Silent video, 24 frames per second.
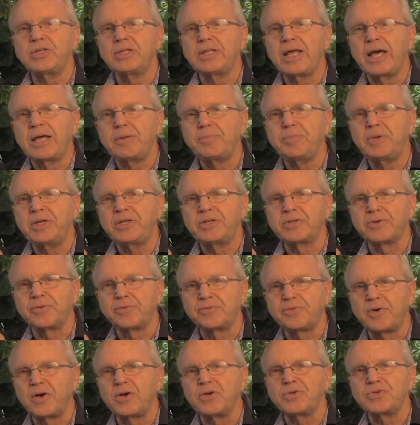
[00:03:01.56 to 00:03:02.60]
led me to
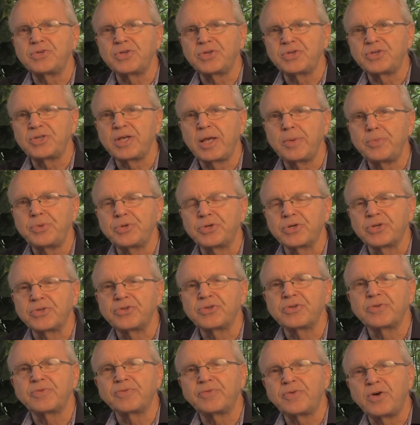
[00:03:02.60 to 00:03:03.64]
false
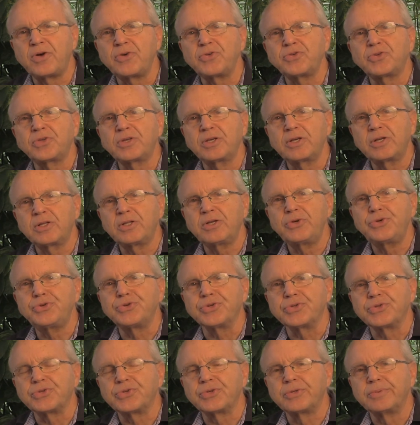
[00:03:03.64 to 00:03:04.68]
assumptions and false
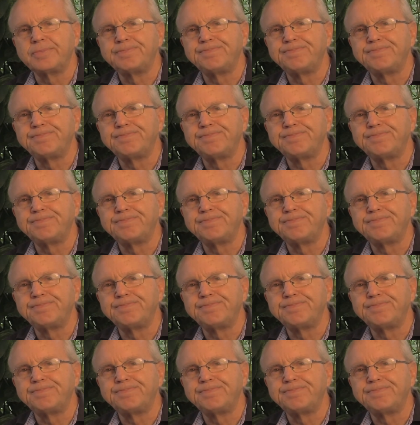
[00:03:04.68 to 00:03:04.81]
conclusions.